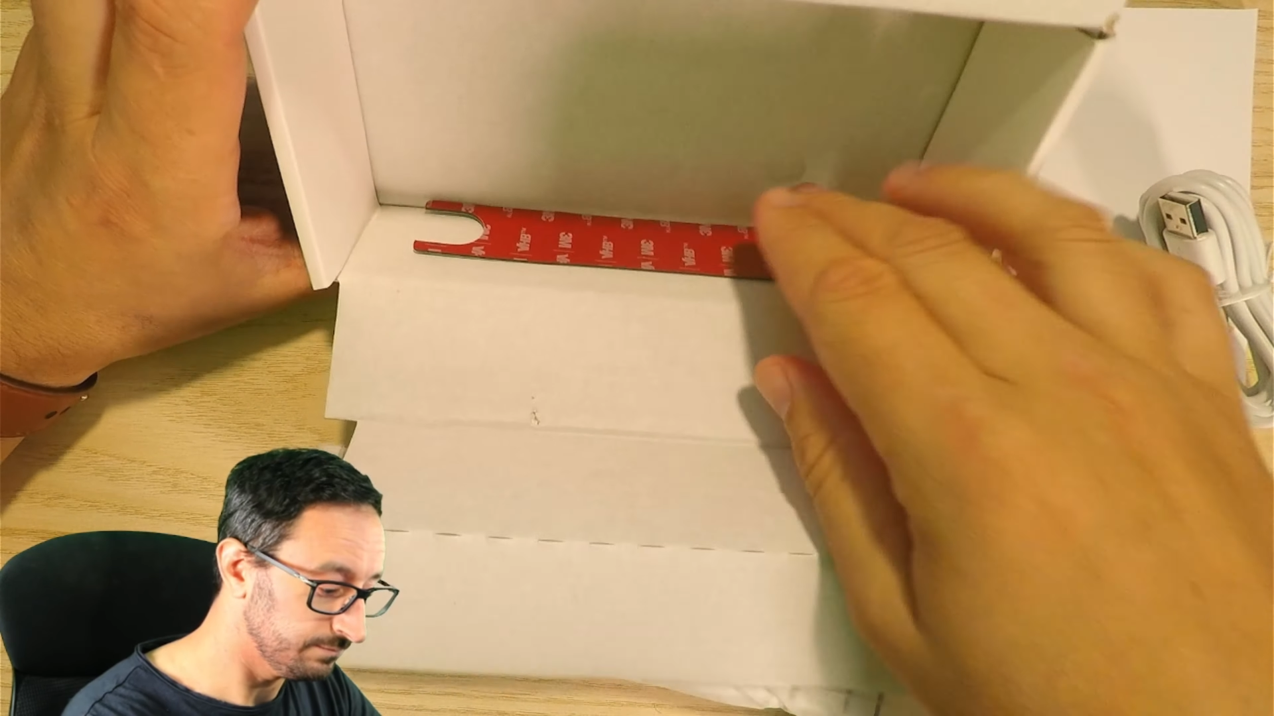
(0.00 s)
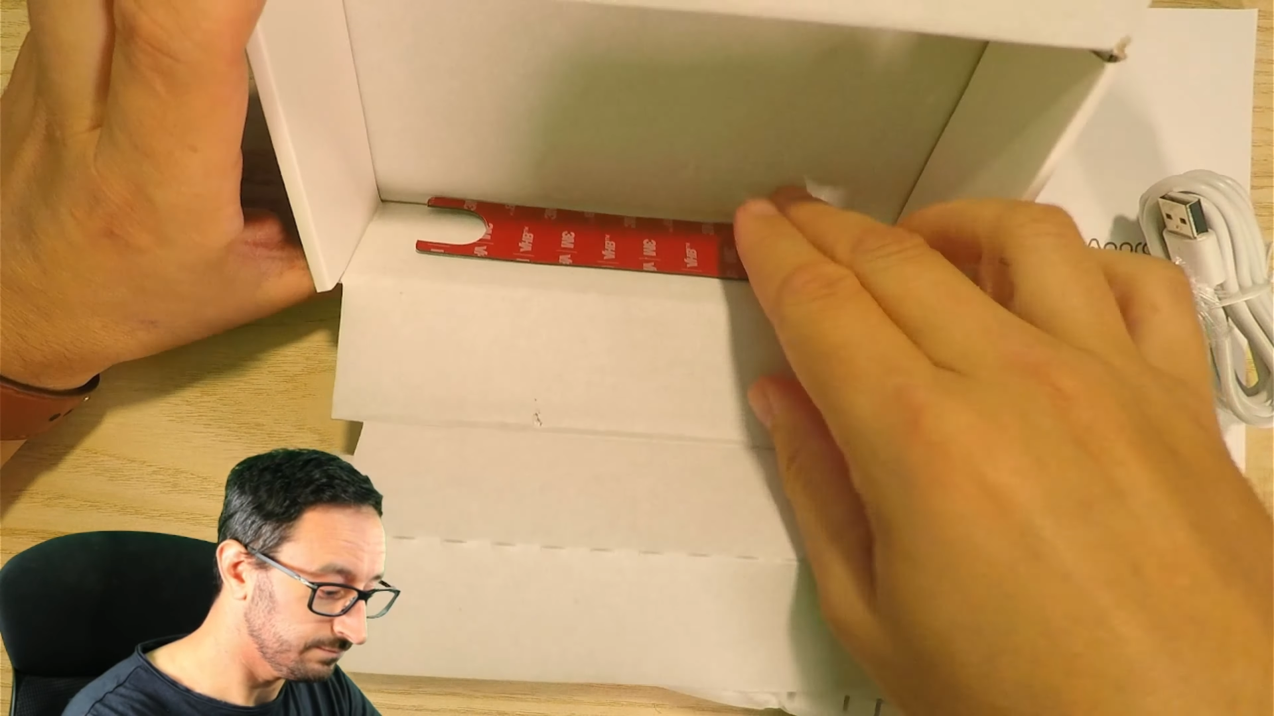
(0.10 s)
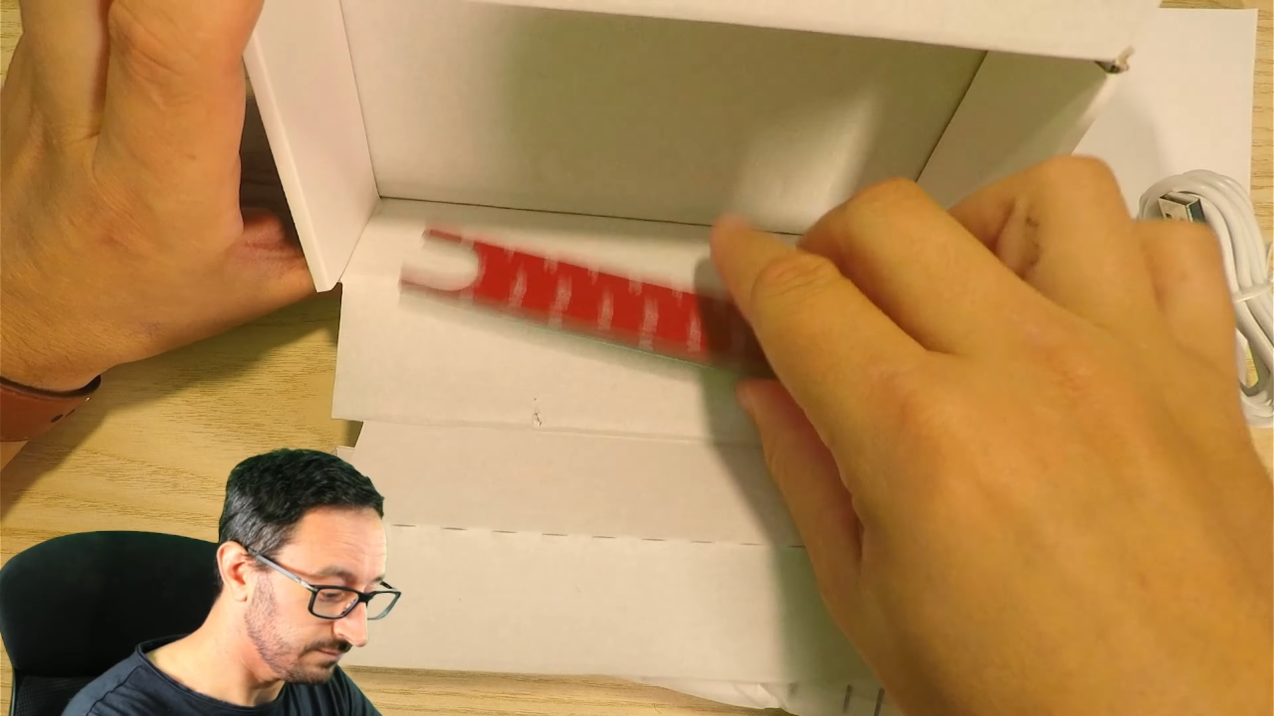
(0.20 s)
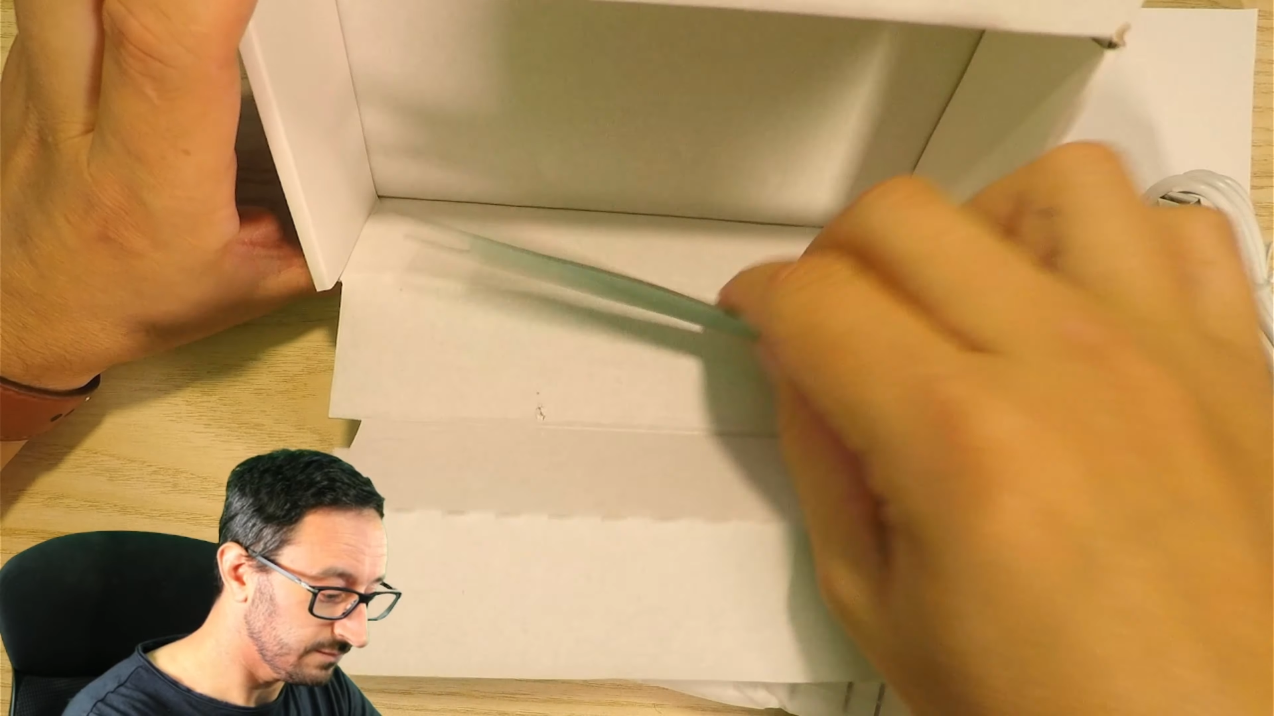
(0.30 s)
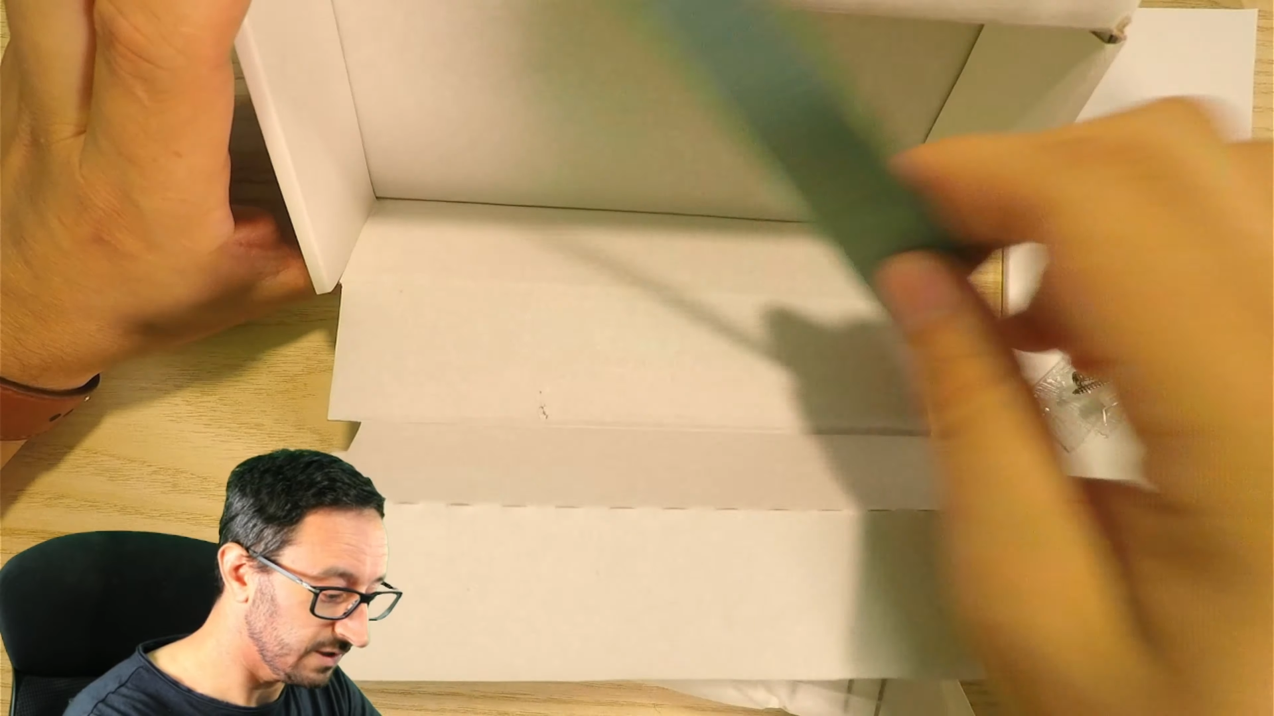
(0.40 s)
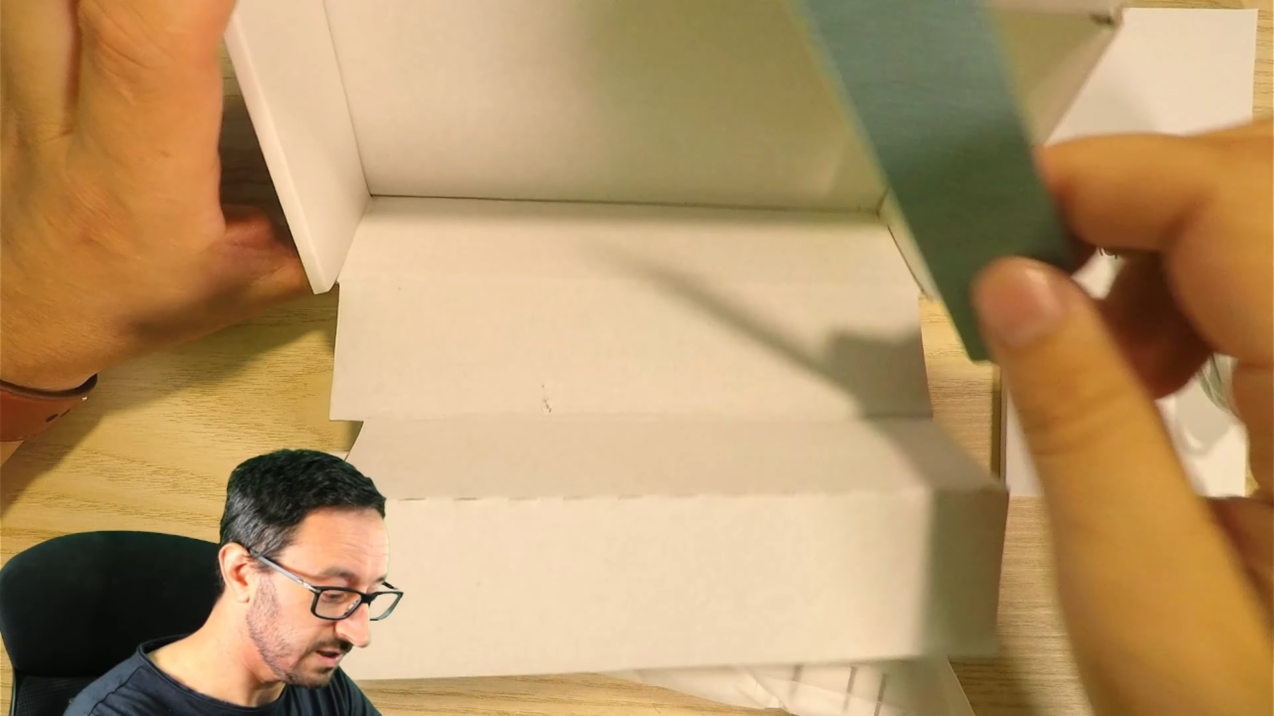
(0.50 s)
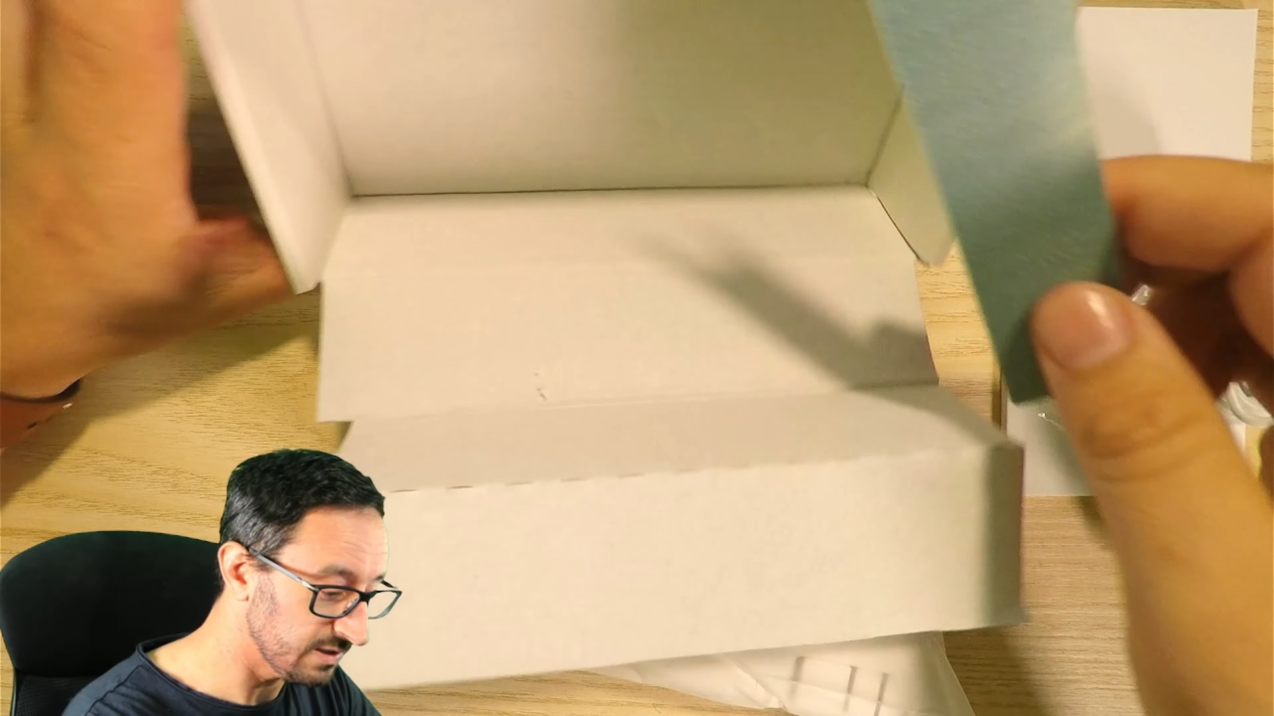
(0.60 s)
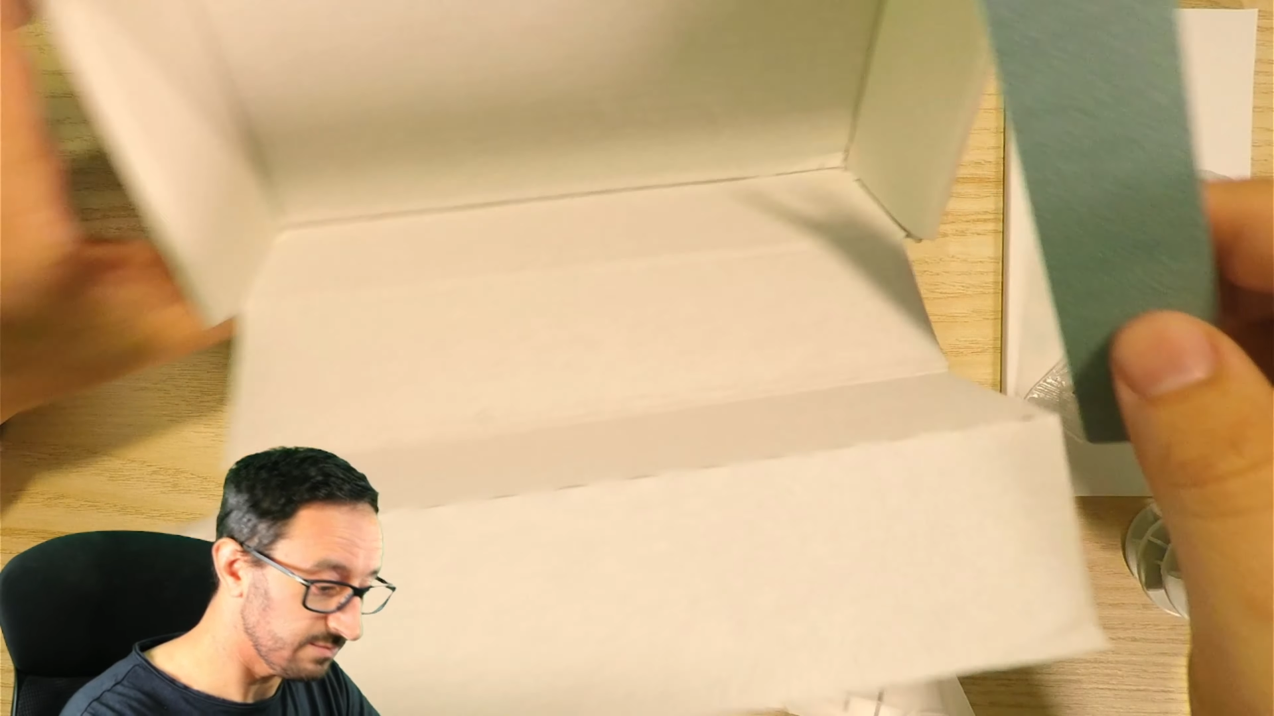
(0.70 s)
And some